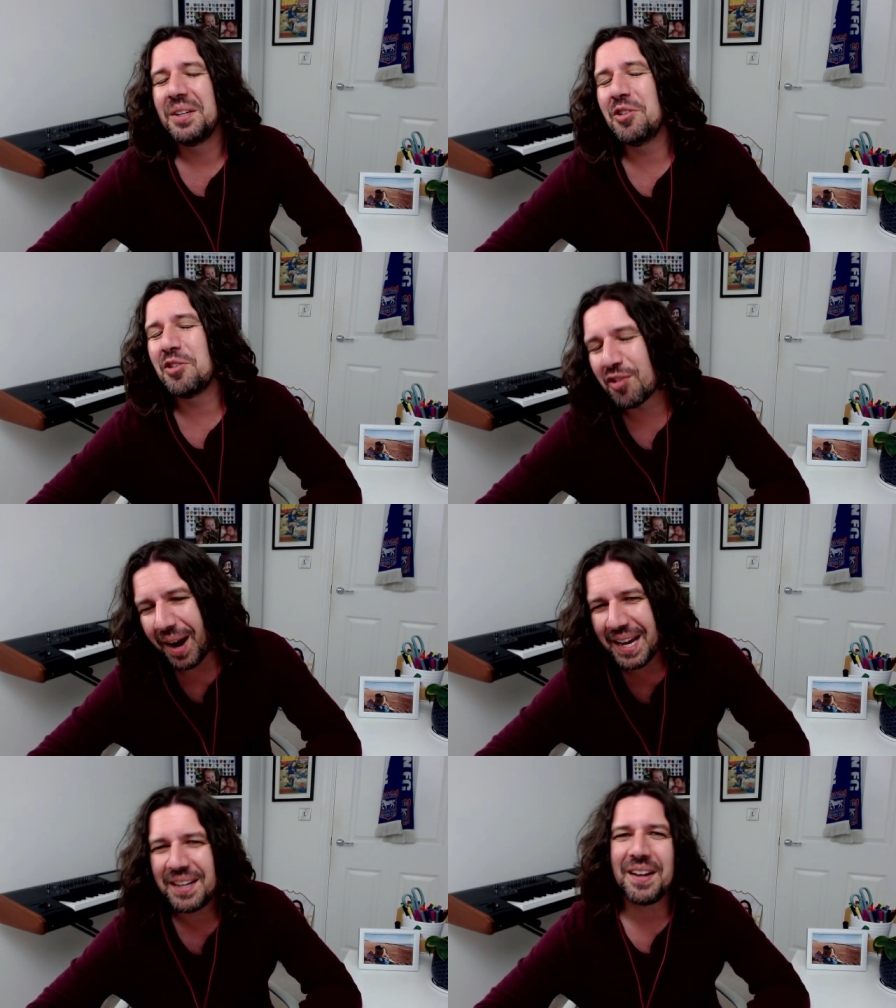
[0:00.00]

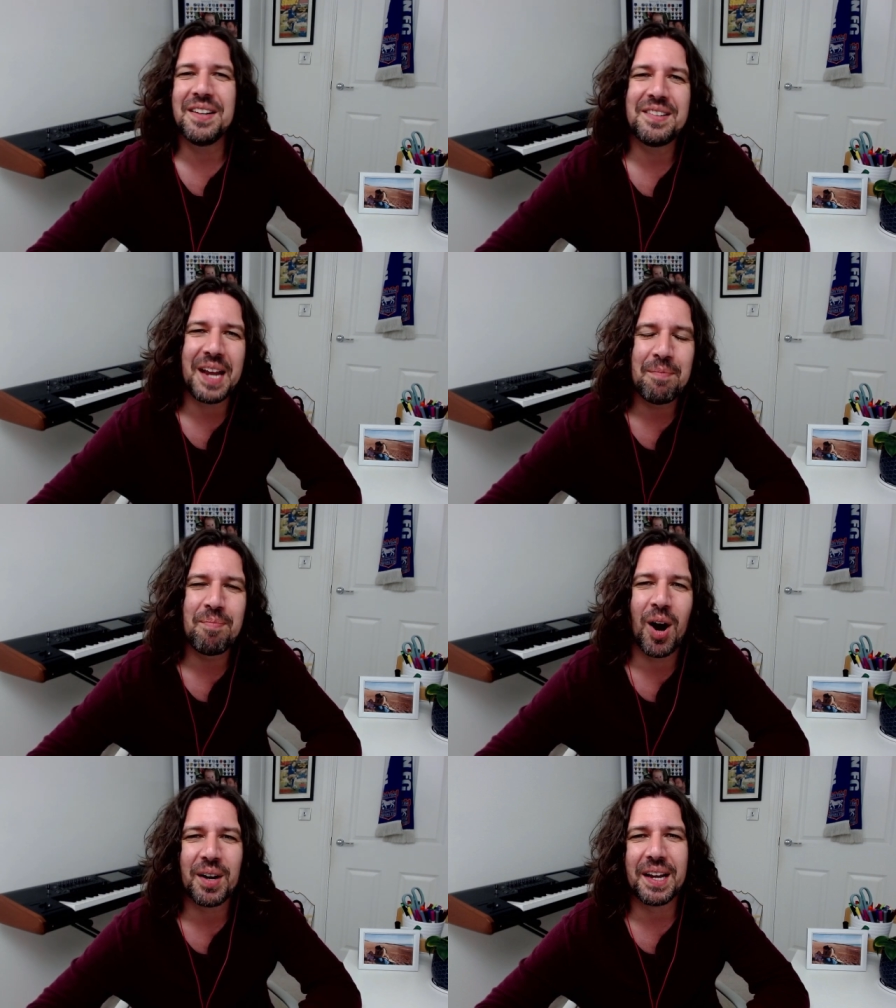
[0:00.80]
Ukraine and
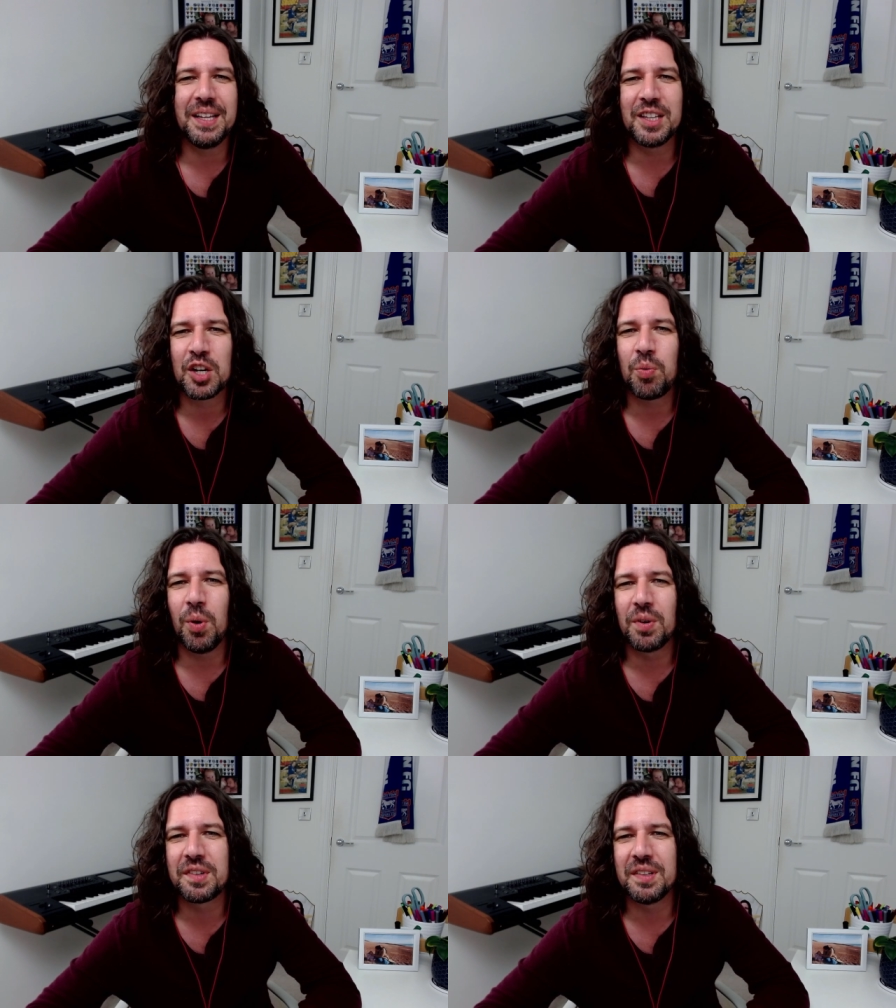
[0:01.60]
Denmark in the
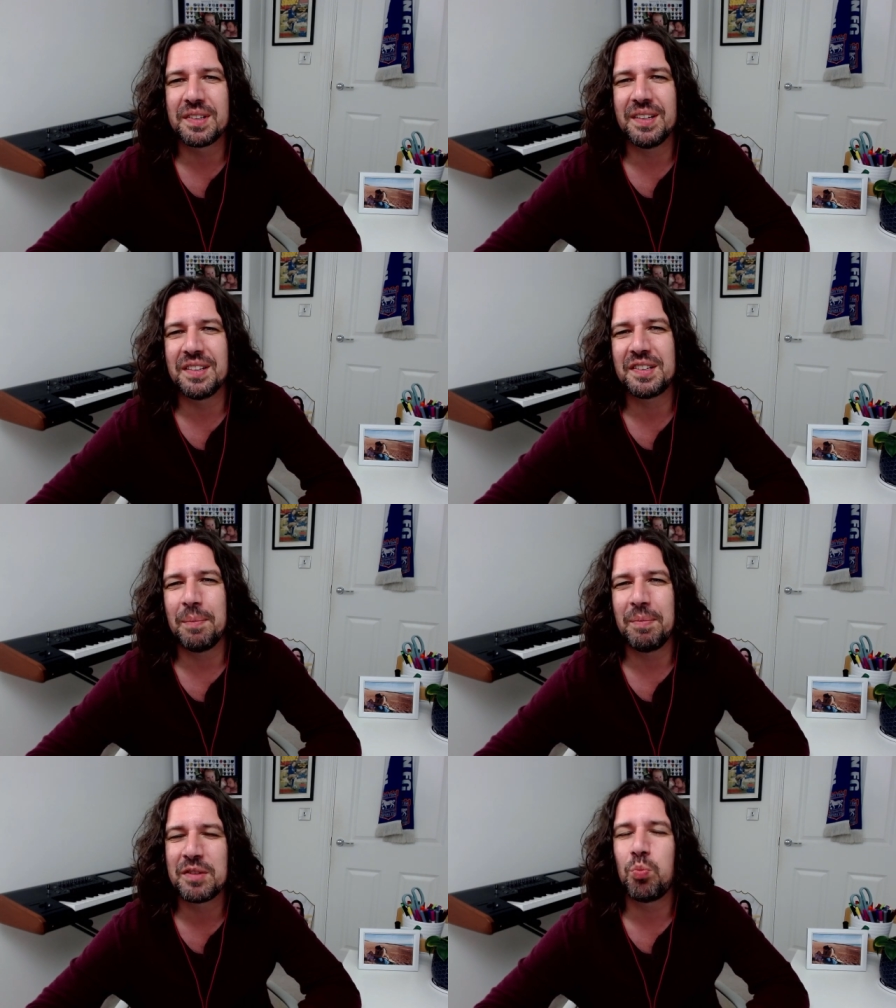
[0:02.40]
quarters and
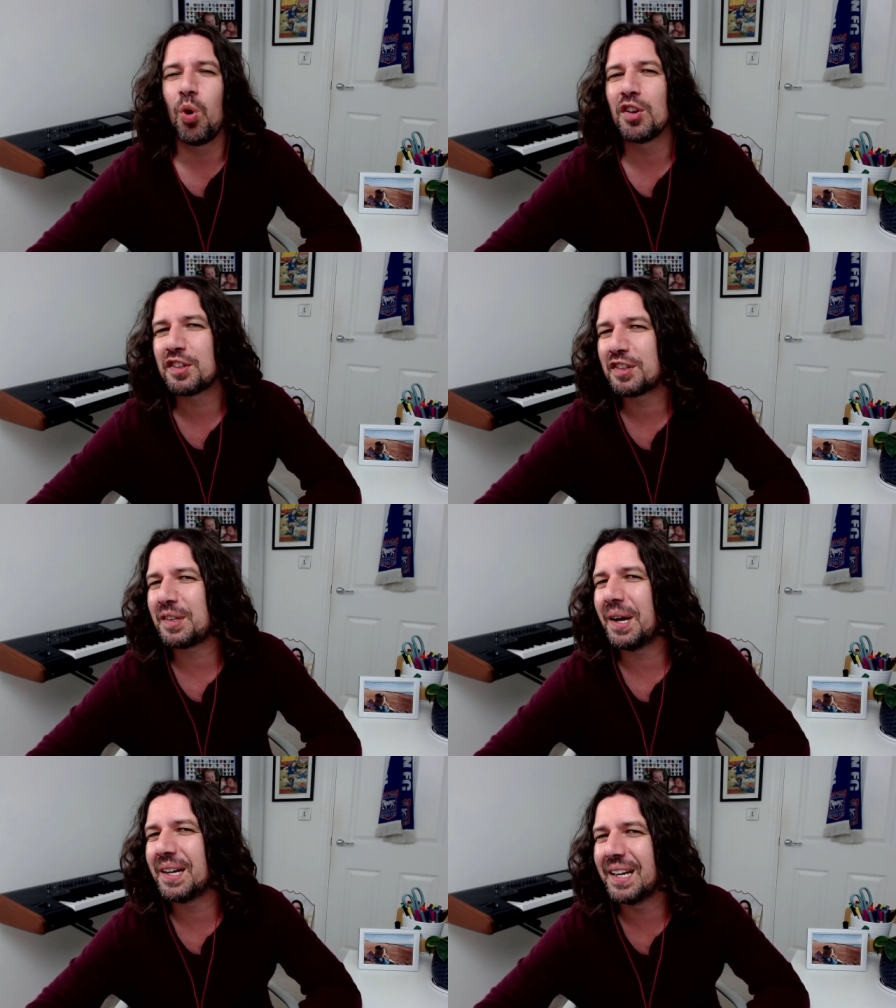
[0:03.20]
semis was
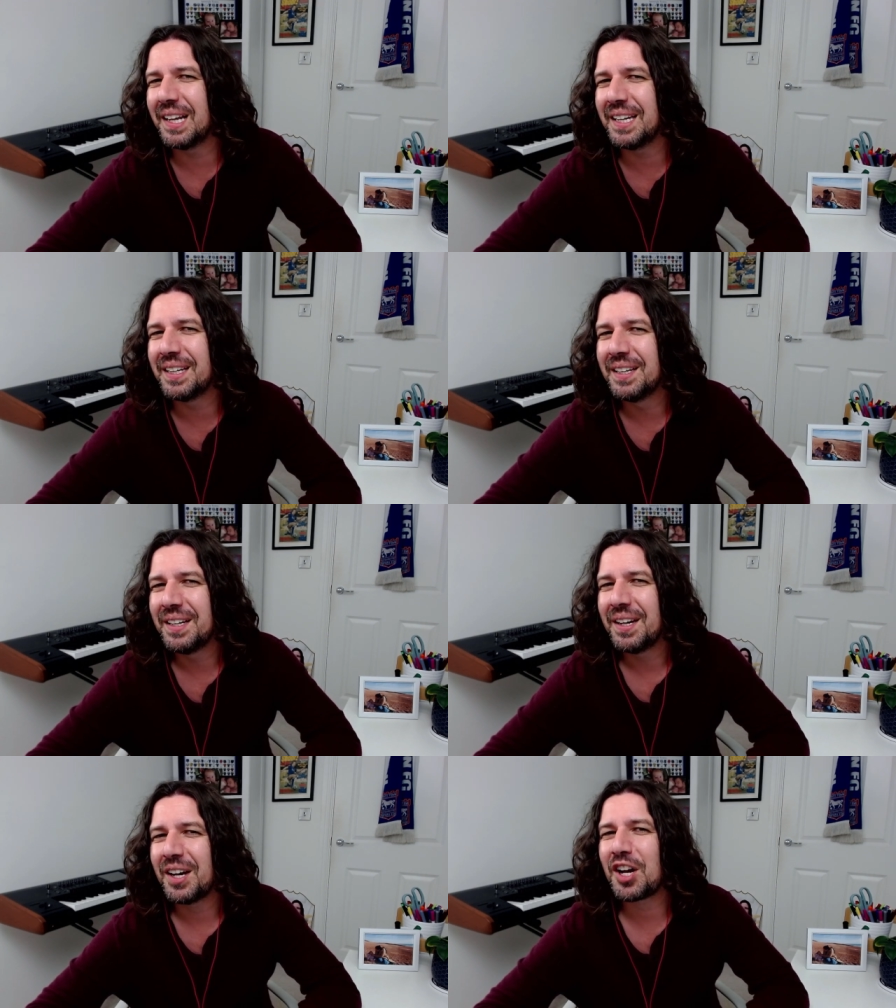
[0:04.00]
certainly
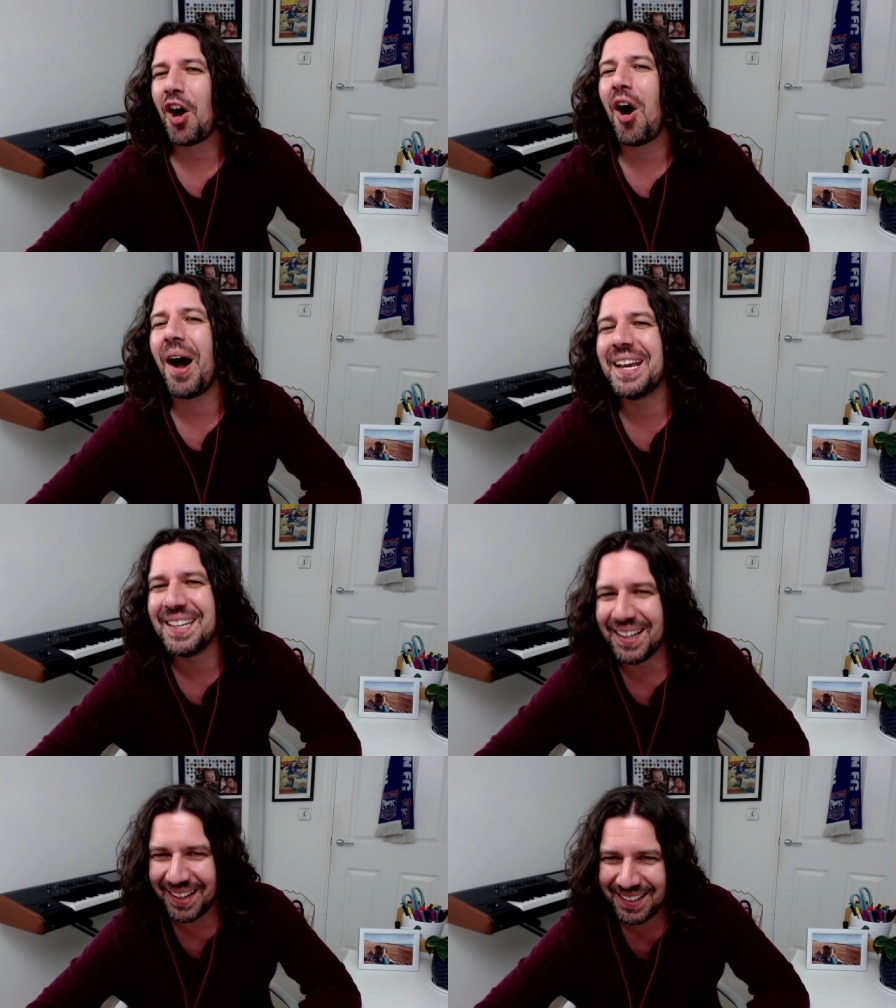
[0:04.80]

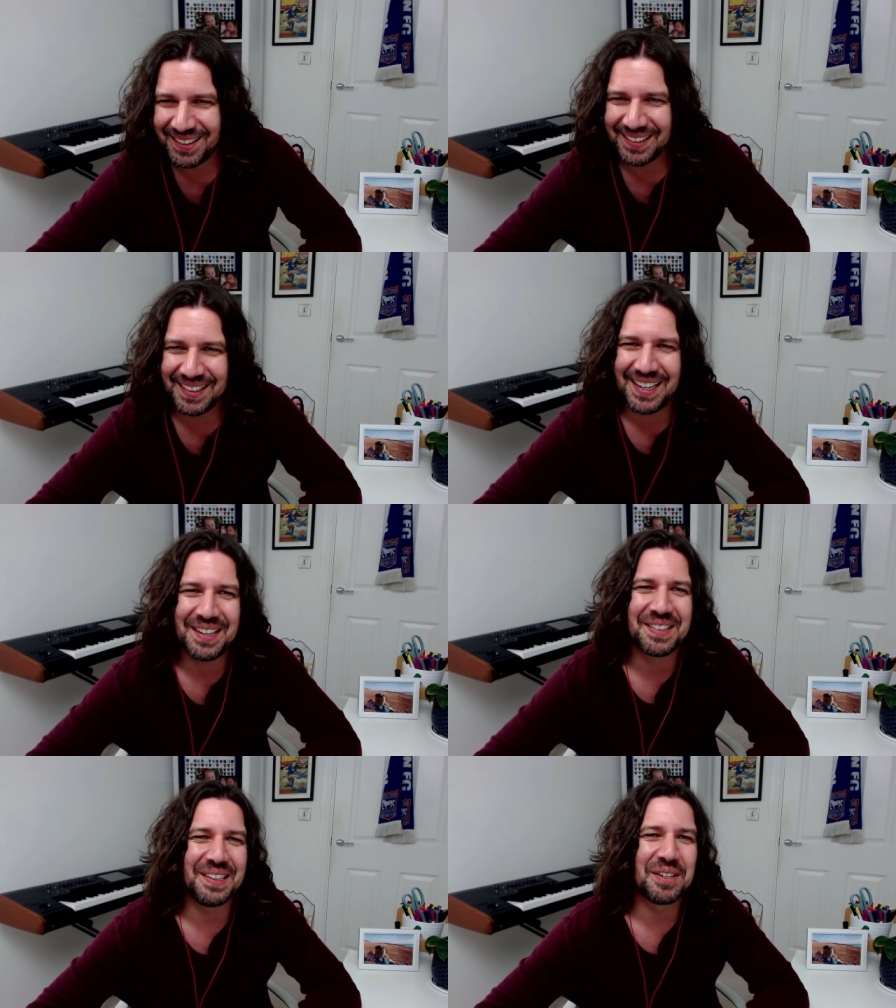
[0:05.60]
kinder than
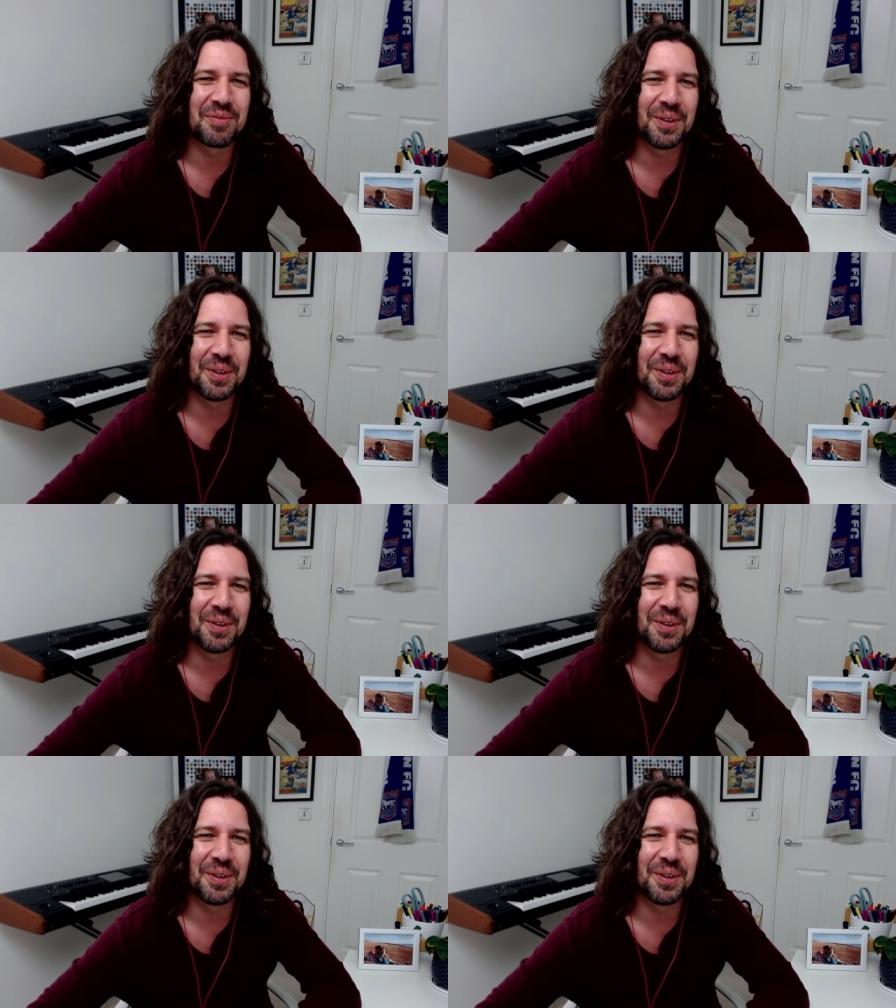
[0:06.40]
Italy's